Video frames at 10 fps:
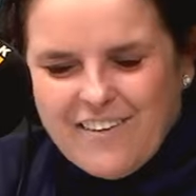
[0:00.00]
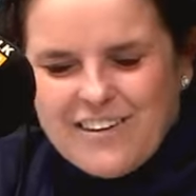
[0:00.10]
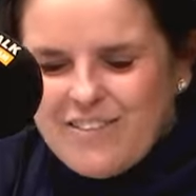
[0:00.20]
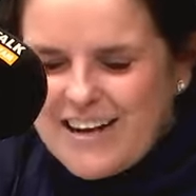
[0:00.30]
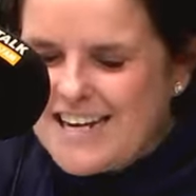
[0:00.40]

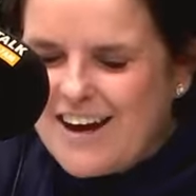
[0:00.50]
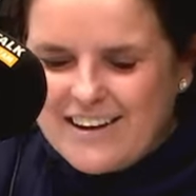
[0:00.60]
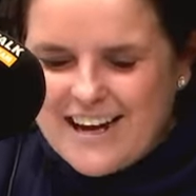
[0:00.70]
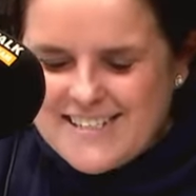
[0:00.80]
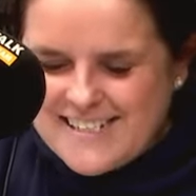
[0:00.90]
mean, Wendy,
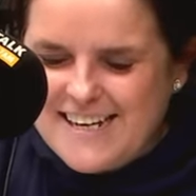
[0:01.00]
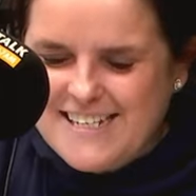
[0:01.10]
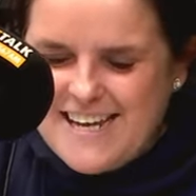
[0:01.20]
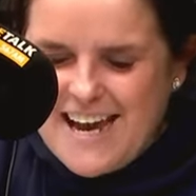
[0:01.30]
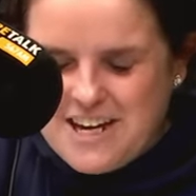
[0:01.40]
our case study
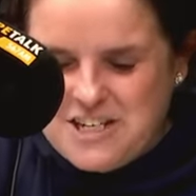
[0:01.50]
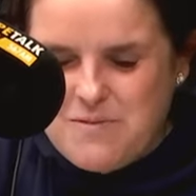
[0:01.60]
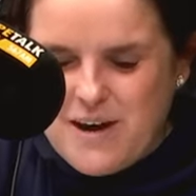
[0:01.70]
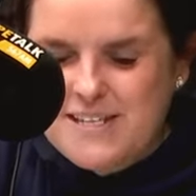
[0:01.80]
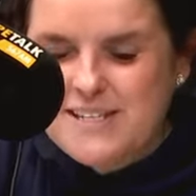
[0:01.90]
today
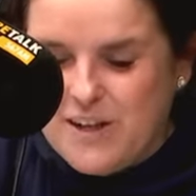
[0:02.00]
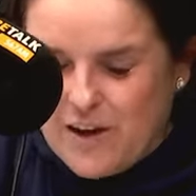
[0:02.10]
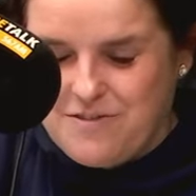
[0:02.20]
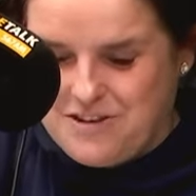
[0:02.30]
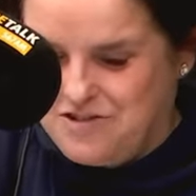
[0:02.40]
actually raises a
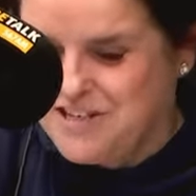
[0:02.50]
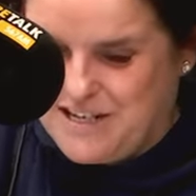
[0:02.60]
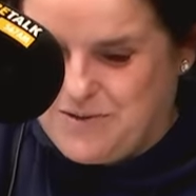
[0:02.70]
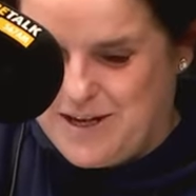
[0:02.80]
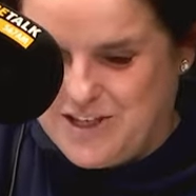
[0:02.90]
lot of
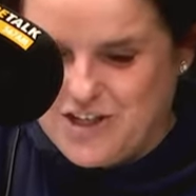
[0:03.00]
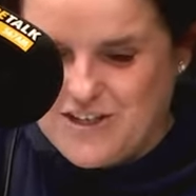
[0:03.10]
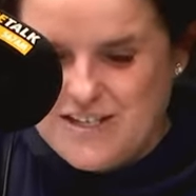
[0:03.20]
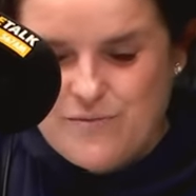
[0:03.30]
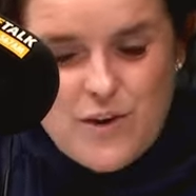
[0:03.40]
interesting questions.